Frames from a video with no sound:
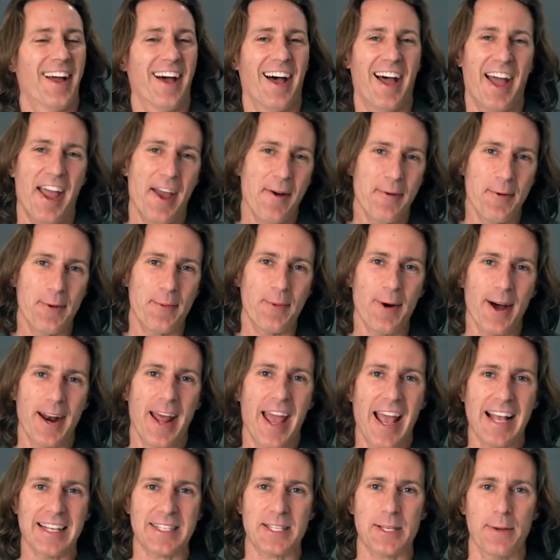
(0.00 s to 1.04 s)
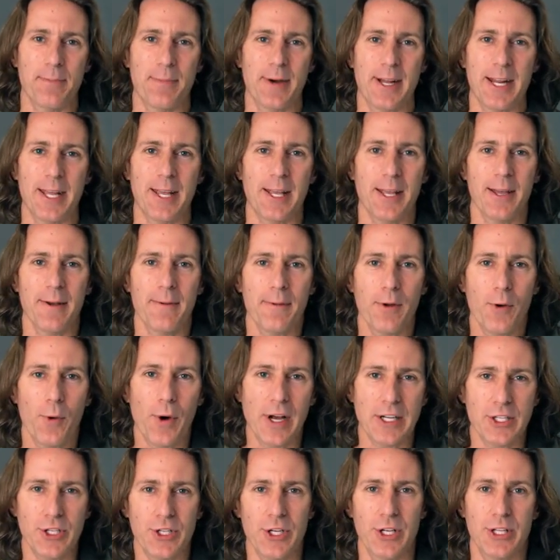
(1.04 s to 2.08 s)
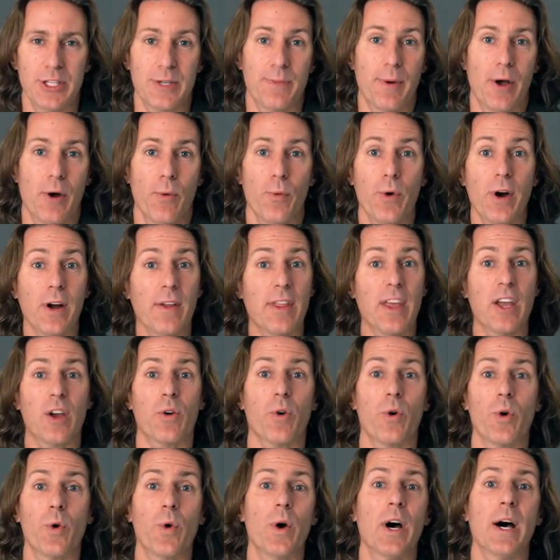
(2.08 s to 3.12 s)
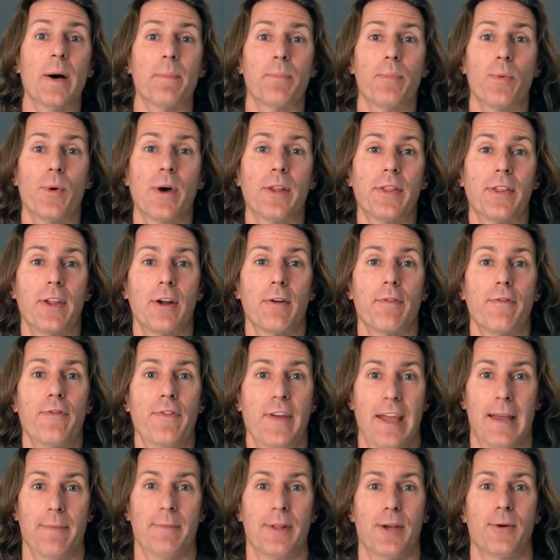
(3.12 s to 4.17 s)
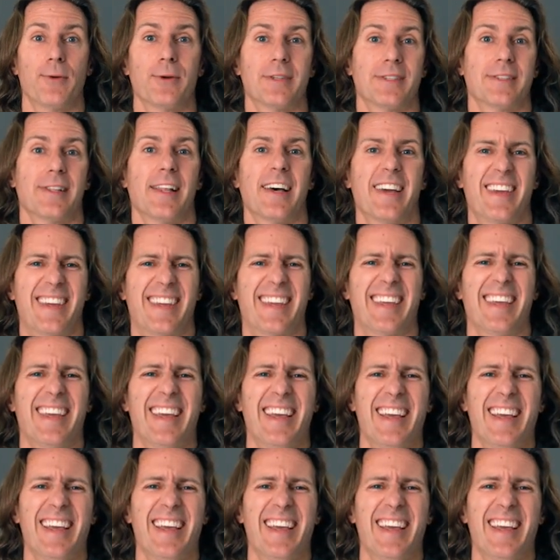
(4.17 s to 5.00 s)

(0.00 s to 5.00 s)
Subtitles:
I would want to ask somebody questions about where they grew up, what their family was like,